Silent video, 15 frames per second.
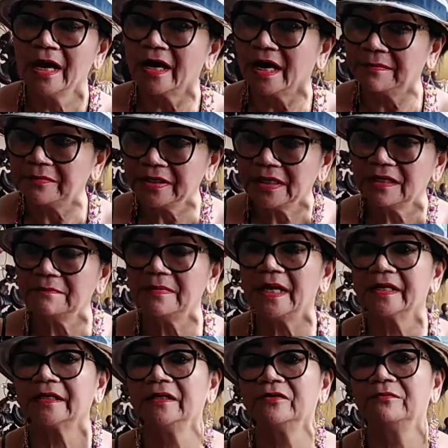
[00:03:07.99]
I'm really
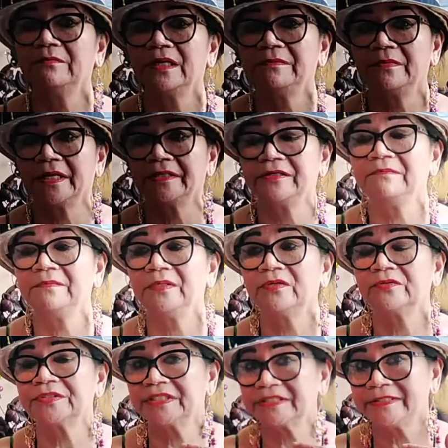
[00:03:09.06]
blogging of my brother
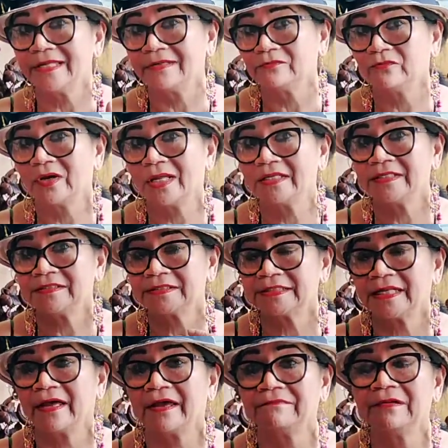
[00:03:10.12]
because he's done well in his
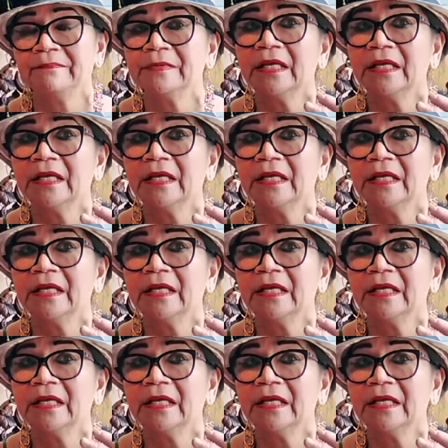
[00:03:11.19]
life.